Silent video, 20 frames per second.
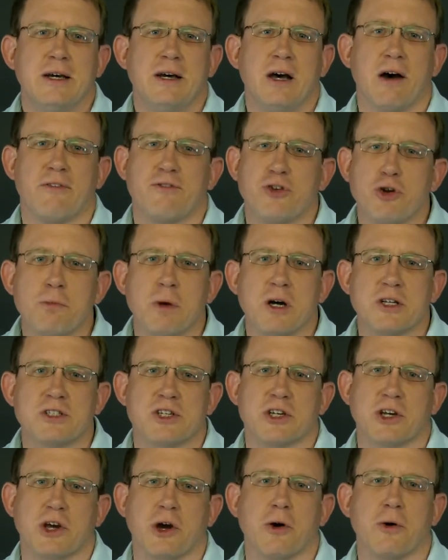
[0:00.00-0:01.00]
A few
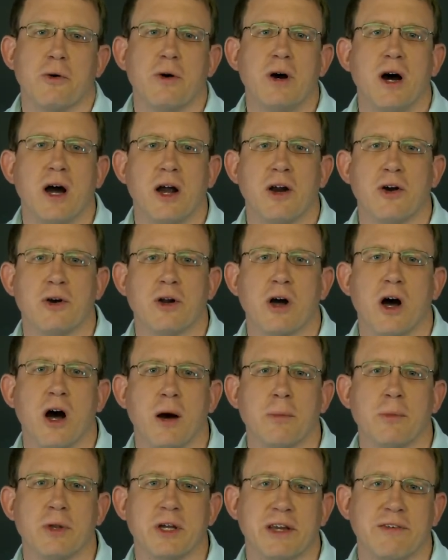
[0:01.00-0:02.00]
months ago, I heard a
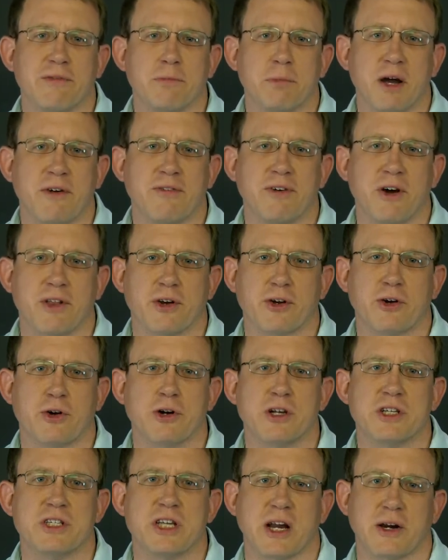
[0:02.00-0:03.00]
homily given by Father
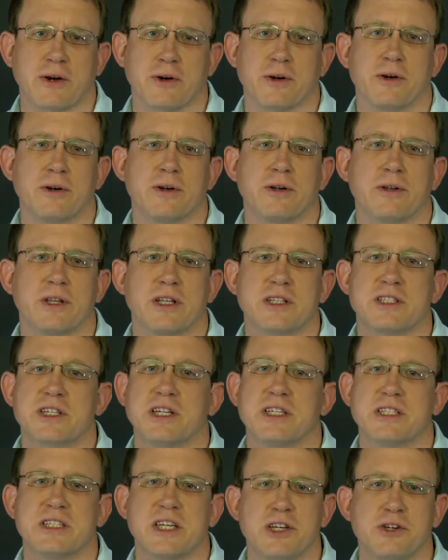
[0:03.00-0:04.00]
Curtis Hecker that's
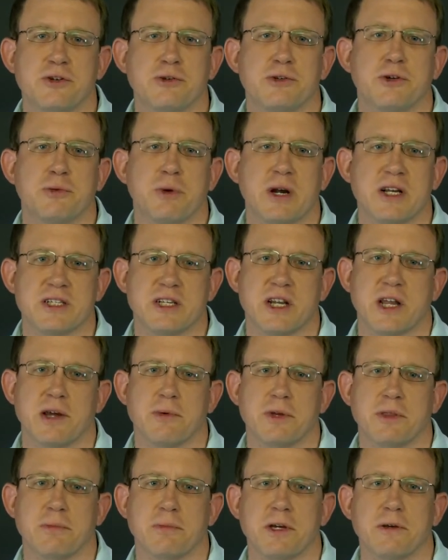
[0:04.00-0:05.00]
continued to resonate
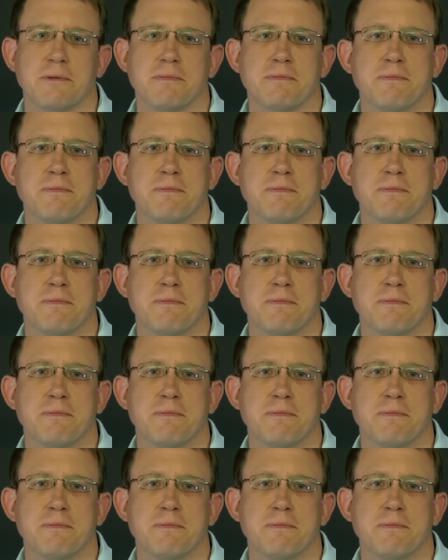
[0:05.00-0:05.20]
with me.